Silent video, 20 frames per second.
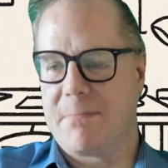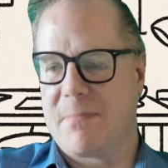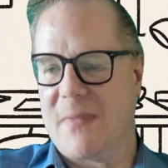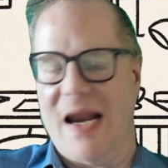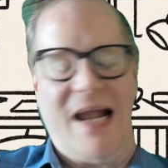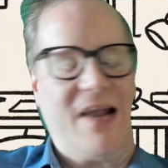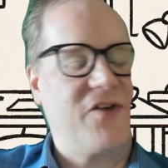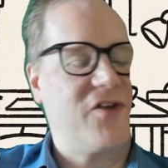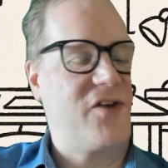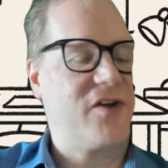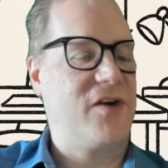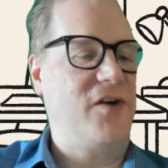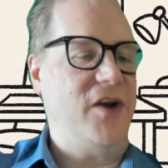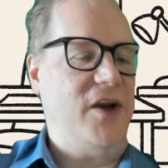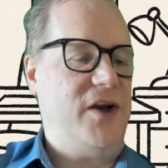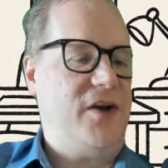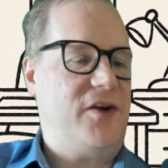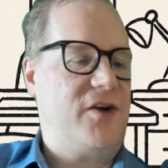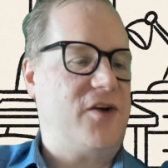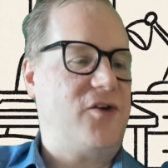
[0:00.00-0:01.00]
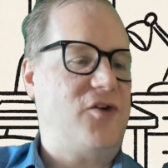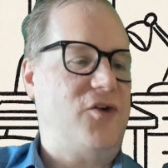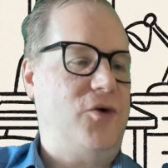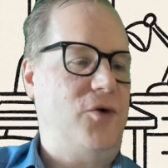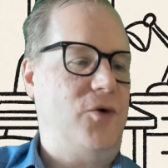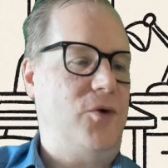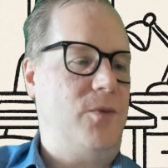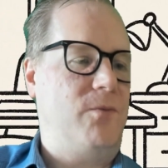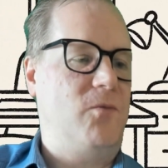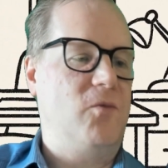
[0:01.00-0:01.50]
asked it
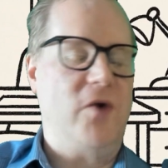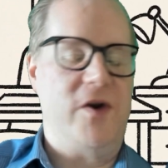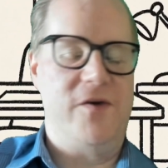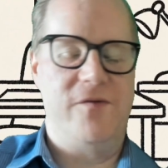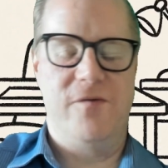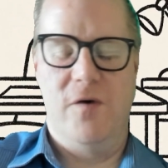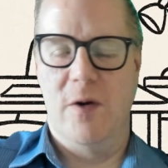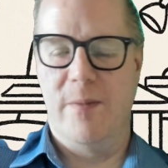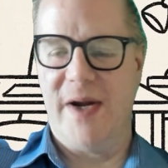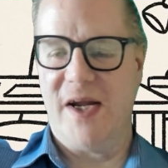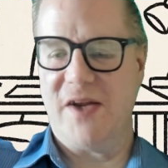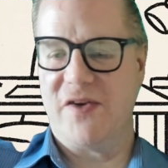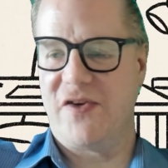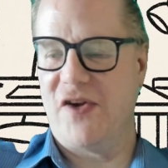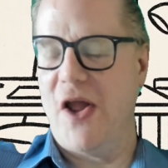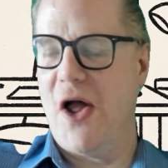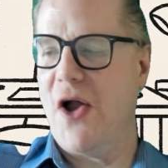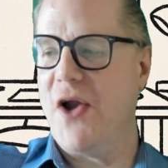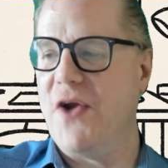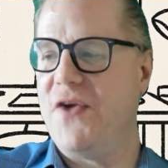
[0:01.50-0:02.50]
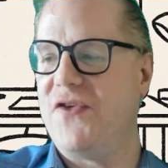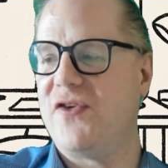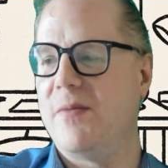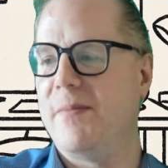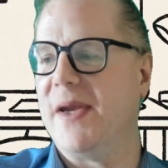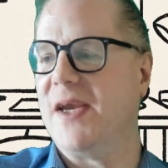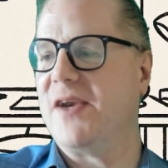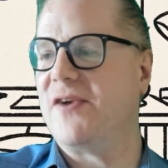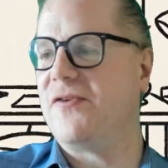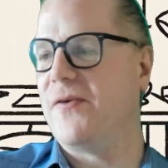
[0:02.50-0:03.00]
to reformat slides to
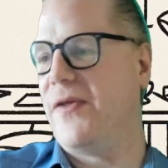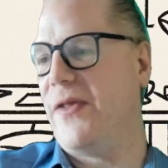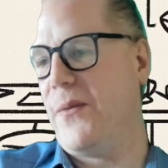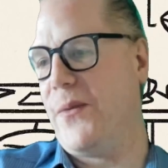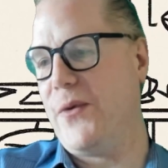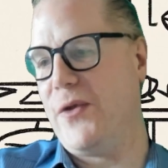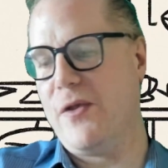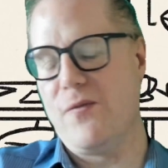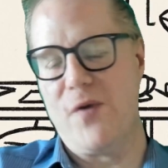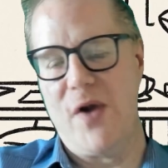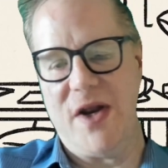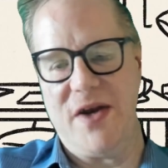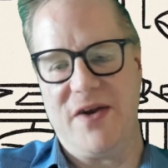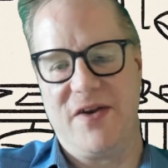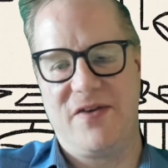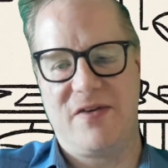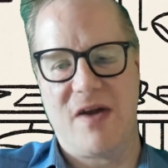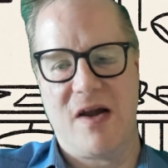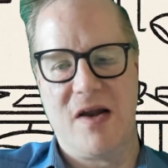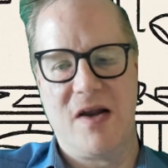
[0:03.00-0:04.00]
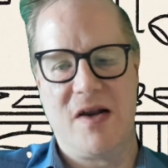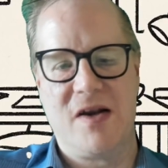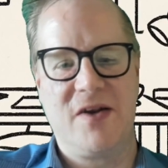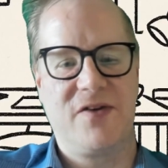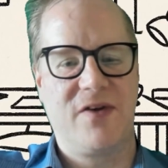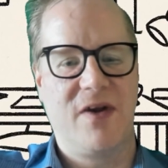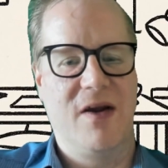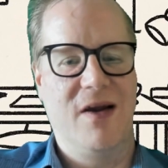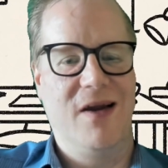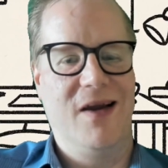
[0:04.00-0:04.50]
make sure they were the right
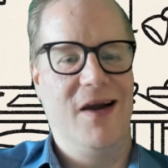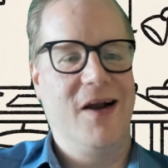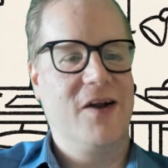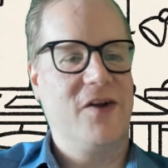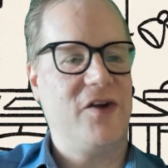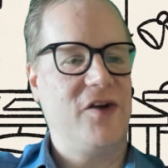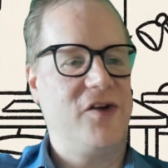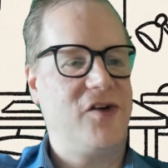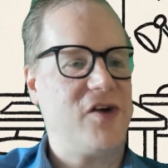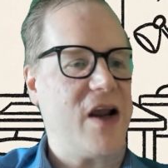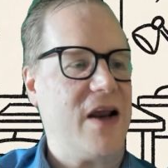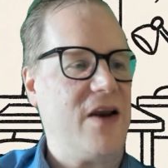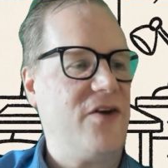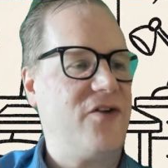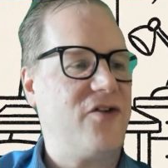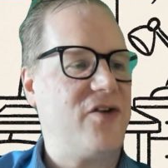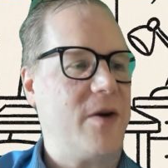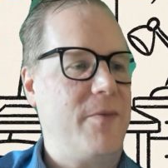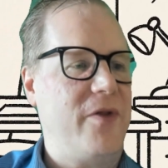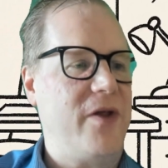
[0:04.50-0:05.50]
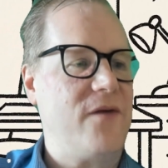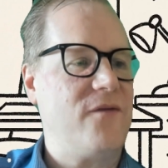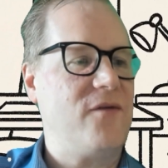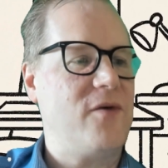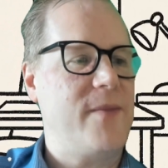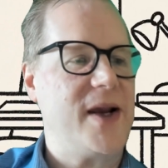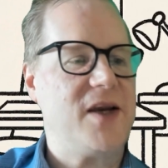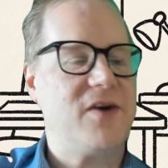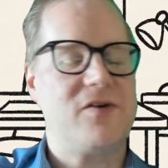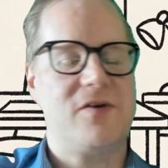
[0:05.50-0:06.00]
size, to change some of the
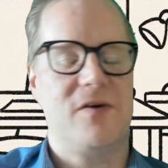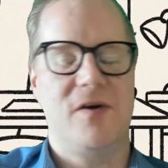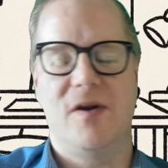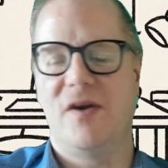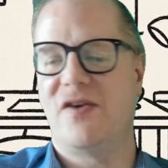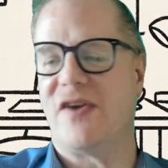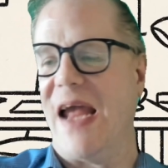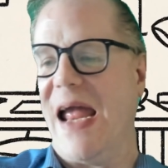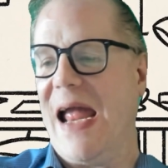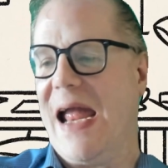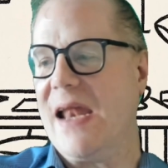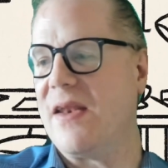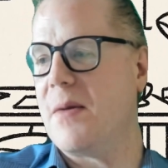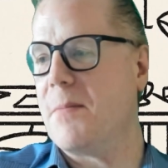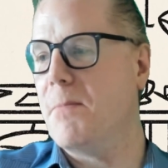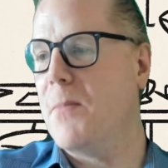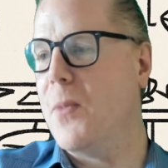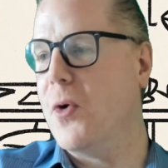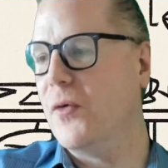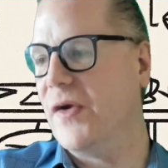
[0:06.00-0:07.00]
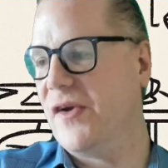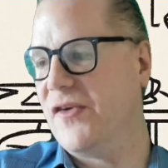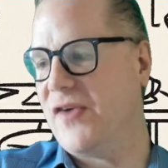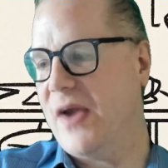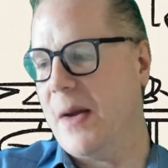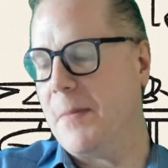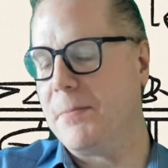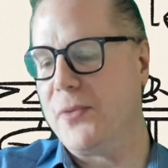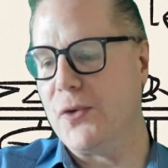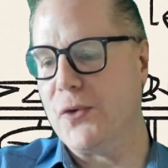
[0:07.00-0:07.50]
information, to add more
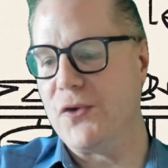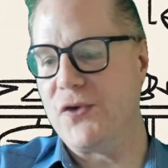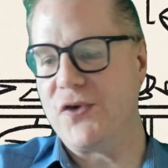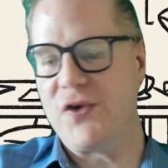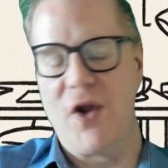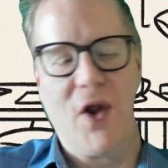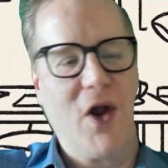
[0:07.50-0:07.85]
examples.